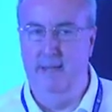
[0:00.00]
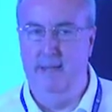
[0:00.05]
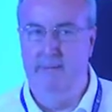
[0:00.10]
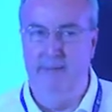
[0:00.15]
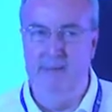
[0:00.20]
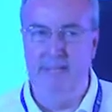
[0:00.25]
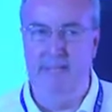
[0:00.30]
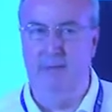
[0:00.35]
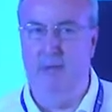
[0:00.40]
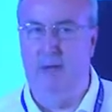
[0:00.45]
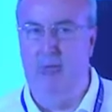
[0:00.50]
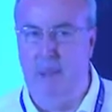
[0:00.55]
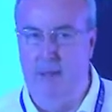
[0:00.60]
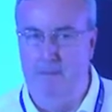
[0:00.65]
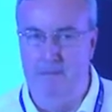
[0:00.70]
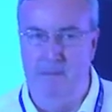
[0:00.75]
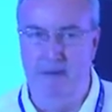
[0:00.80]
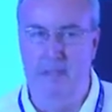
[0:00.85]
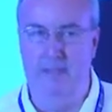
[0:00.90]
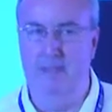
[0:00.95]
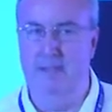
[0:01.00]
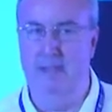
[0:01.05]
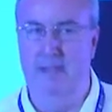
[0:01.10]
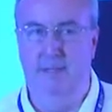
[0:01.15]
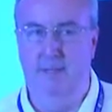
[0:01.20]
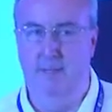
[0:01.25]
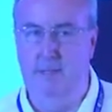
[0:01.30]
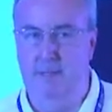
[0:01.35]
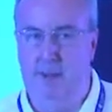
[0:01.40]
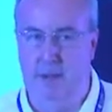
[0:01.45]
These are not
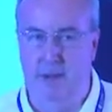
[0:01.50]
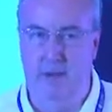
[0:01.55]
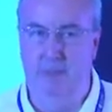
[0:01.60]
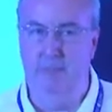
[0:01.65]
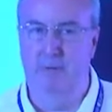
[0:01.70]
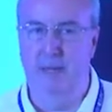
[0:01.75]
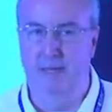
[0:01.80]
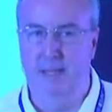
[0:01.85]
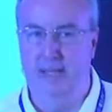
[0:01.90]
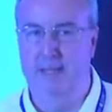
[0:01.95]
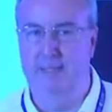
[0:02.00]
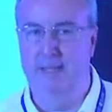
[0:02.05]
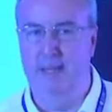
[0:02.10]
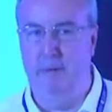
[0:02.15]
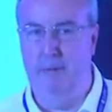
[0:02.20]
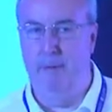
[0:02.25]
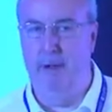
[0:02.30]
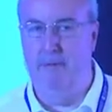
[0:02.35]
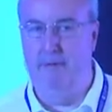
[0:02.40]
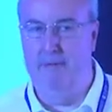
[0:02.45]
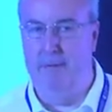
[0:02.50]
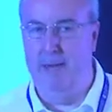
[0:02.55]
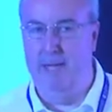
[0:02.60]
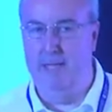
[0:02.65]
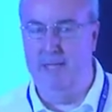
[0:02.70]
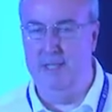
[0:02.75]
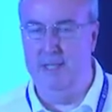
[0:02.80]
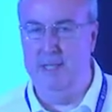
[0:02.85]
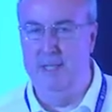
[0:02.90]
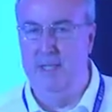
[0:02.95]
unprecedented or unrealistic growth
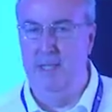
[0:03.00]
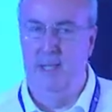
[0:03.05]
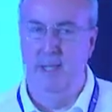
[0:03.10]
rates.